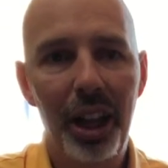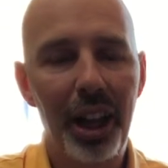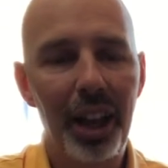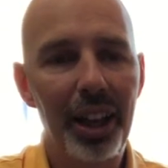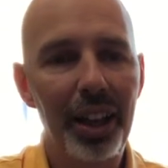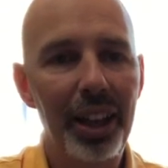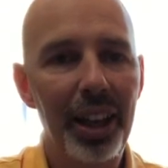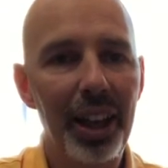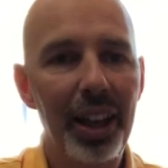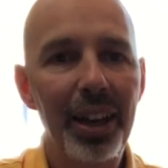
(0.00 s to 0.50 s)

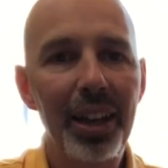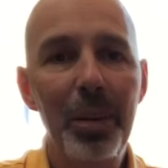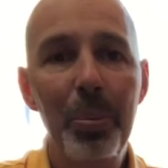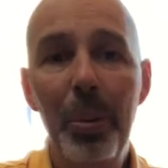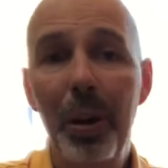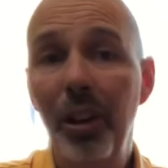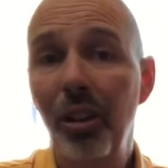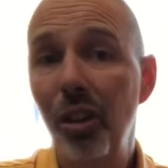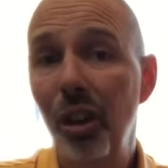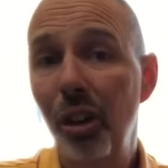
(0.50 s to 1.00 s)
And again, it
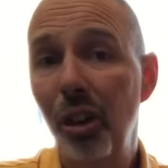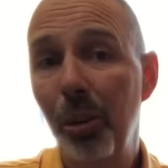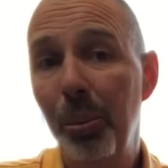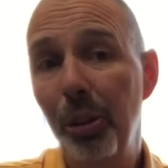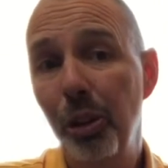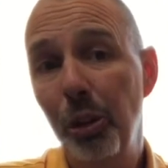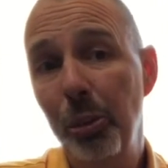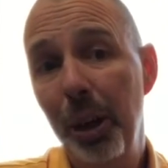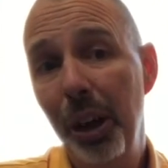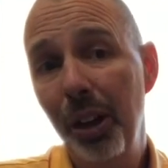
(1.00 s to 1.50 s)
depends on your
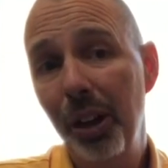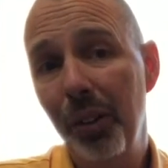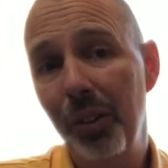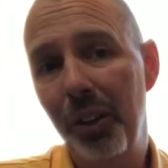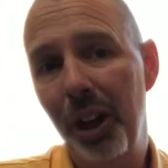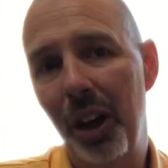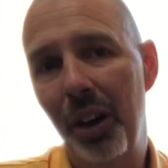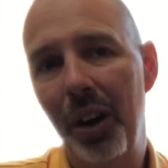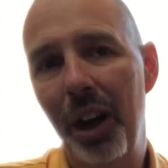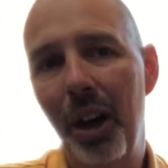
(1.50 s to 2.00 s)

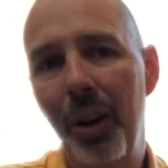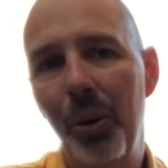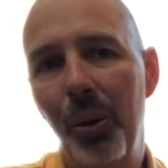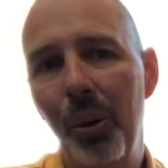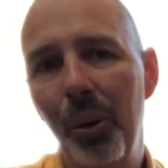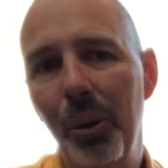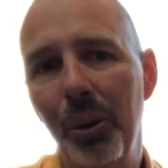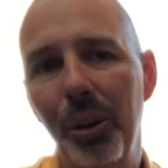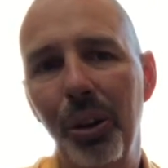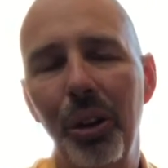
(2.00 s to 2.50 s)
perspective now, how
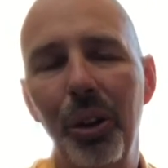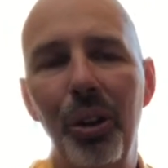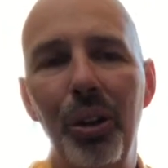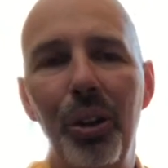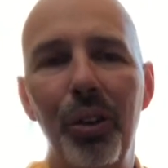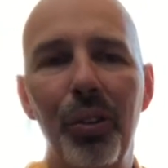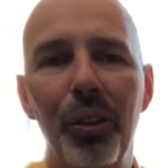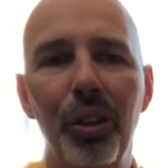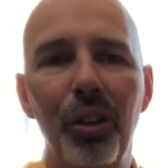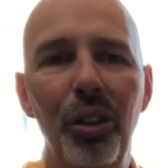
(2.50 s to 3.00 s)
old the
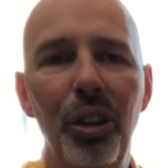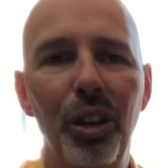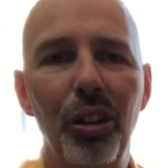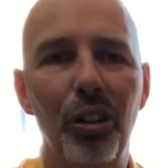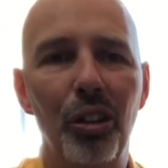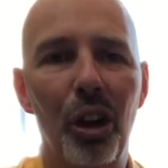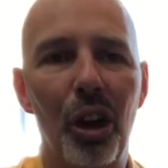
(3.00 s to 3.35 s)
universe is.